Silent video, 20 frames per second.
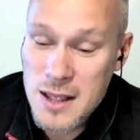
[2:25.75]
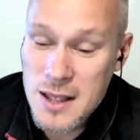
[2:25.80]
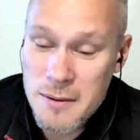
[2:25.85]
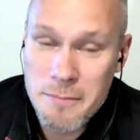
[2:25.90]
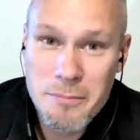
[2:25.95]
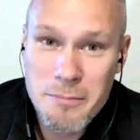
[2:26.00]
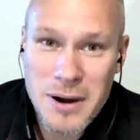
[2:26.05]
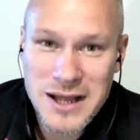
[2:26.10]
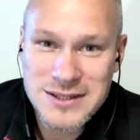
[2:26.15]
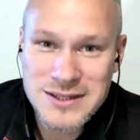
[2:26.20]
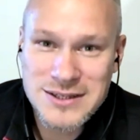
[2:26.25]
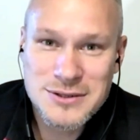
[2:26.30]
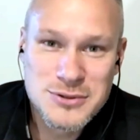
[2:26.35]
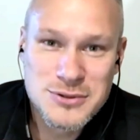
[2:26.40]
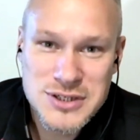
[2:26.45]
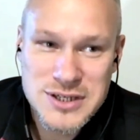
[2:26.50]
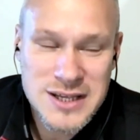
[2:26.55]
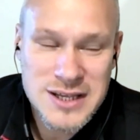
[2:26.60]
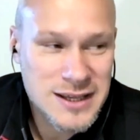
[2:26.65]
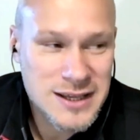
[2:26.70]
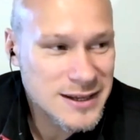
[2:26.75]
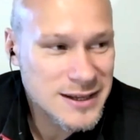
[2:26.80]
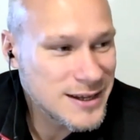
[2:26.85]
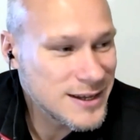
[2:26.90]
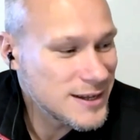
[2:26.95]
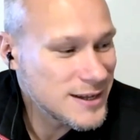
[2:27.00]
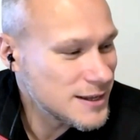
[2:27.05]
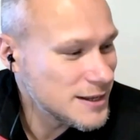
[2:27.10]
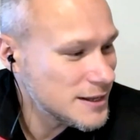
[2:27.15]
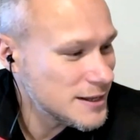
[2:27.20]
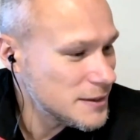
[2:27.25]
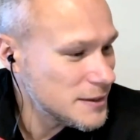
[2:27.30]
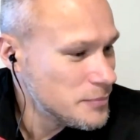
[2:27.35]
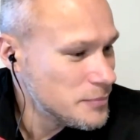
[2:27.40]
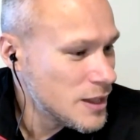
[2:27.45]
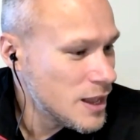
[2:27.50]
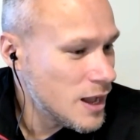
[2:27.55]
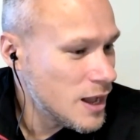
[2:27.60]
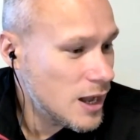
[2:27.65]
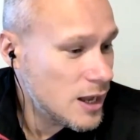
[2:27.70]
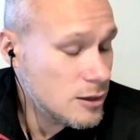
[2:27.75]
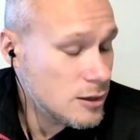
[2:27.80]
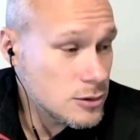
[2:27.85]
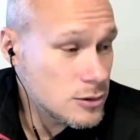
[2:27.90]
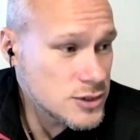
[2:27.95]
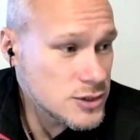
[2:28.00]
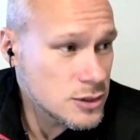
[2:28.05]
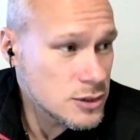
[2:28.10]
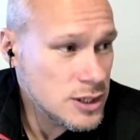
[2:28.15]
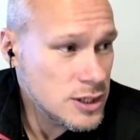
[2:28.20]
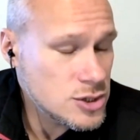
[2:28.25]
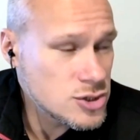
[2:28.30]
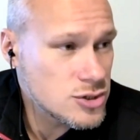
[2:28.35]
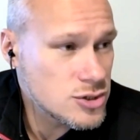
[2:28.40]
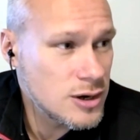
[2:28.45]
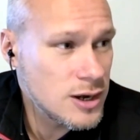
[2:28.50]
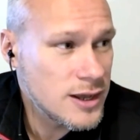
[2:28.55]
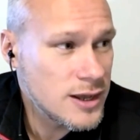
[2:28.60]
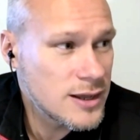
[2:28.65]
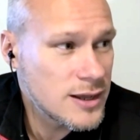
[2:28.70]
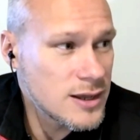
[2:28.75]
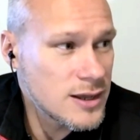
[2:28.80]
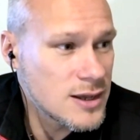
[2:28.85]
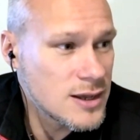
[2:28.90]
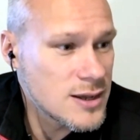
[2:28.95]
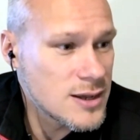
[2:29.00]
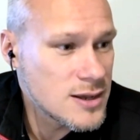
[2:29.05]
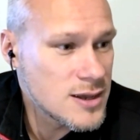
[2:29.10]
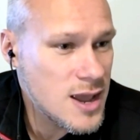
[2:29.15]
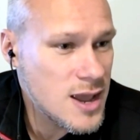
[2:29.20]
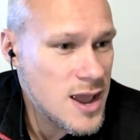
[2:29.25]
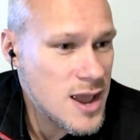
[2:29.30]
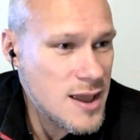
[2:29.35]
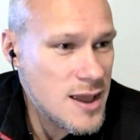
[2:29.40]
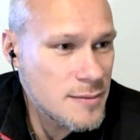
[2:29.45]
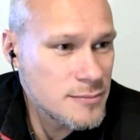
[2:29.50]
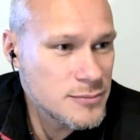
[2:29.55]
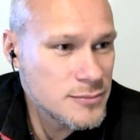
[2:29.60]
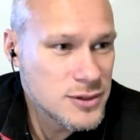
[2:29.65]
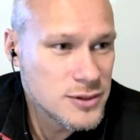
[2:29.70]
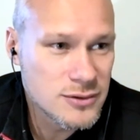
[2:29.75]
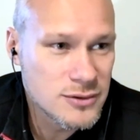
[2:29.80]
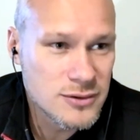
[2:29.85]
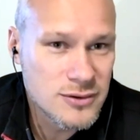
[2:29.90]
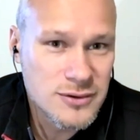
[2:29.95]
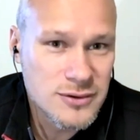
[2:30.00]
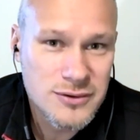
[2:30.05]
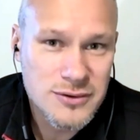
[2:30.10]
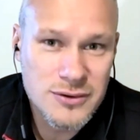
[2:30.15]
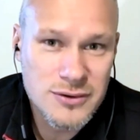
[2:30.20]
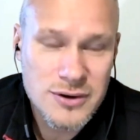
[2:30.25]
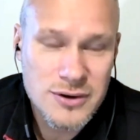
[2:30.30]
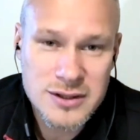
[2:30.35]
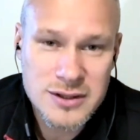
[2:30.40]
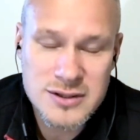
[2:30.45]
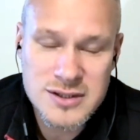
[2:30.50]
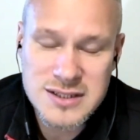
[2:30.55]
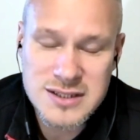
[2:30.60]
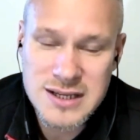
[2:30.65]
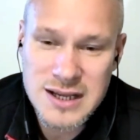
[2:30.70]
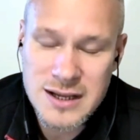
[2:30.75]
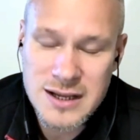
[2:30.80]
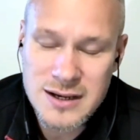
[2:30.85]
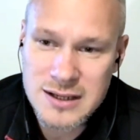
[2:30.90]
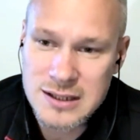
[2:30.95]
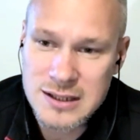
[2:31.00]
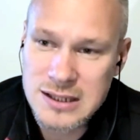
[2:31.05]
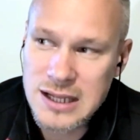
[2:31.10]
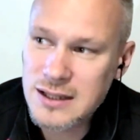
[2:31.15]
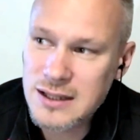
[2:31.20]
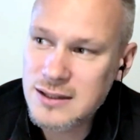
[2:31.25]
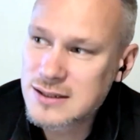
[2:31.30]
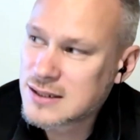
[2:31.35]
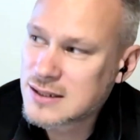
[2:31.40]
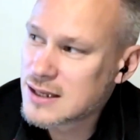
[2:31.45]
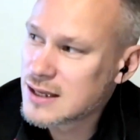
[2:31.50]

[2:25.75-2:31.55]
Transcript: But you see, I also naturally came to understanding that